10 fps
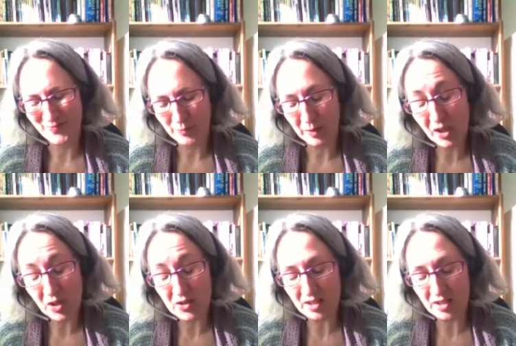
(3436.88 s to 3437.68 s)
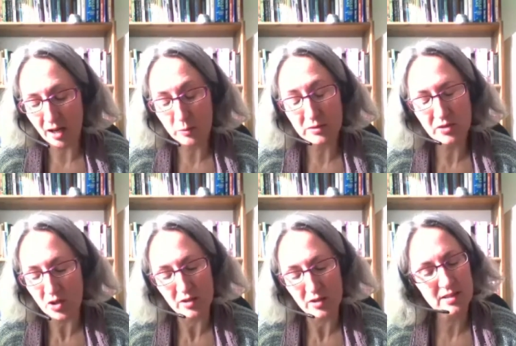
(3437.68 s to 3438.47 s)
because I will
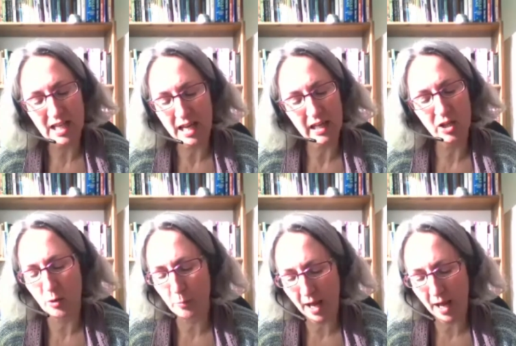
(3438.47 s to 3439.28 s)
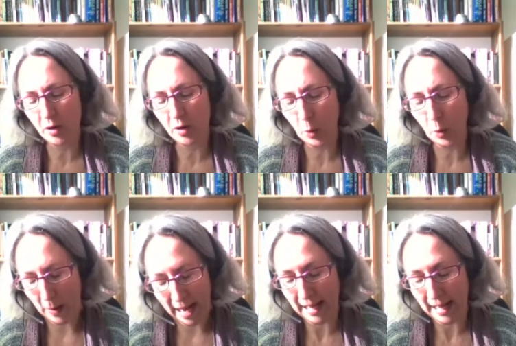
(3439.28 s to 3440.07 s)
not take your power
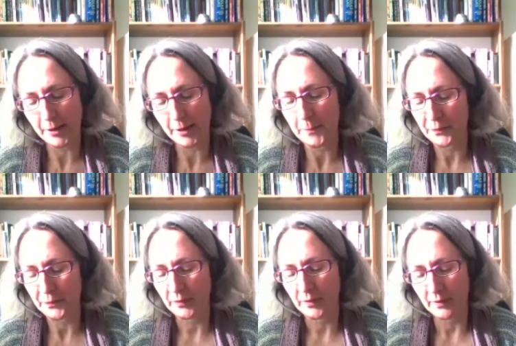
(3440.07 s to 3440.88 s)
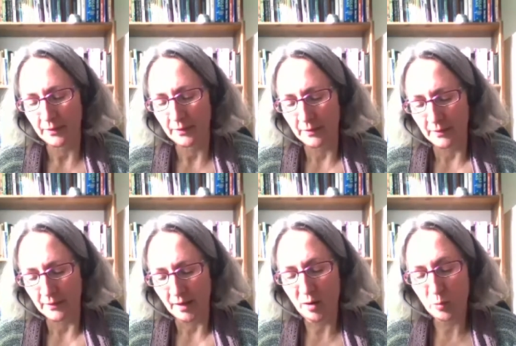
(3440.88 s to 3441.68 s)
away.
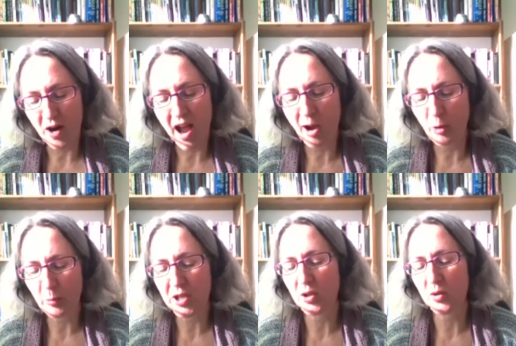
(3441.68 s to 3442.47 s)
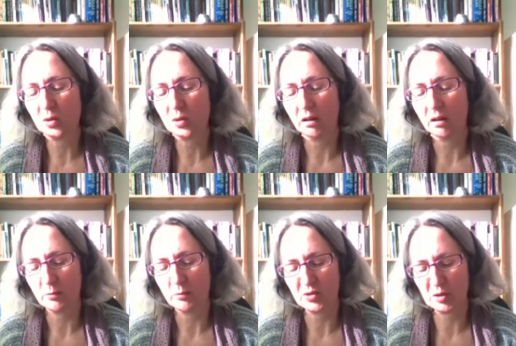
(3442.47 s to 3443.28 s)
I will help you. I
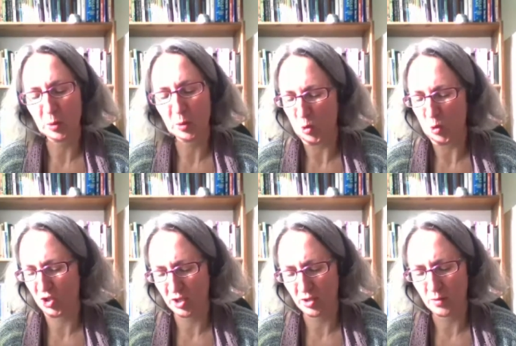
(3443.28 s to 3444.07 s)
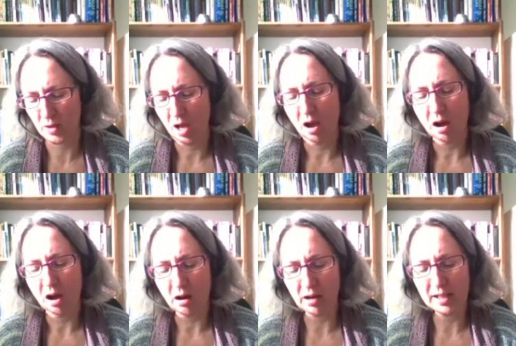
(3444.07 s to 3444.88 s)
will support you.
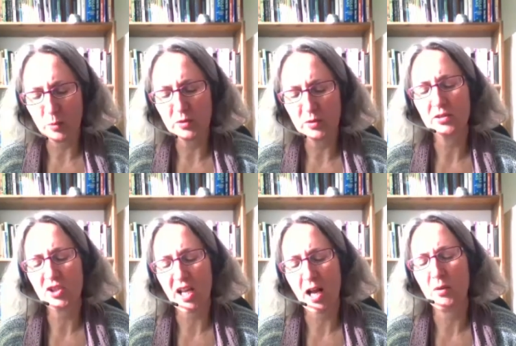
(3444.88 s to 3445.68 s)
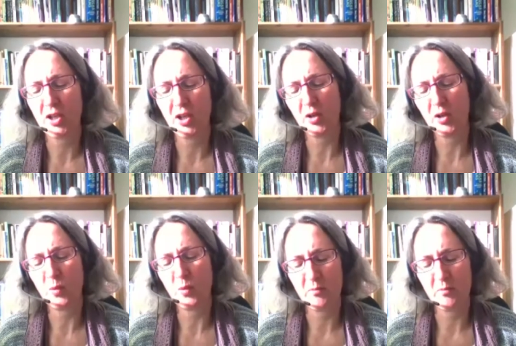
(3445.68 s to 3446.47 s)
I will shower
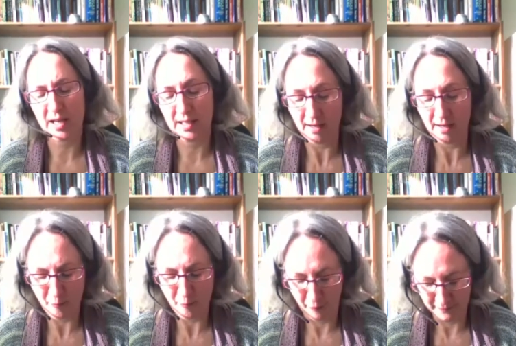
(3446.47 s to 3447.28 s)
you with my love.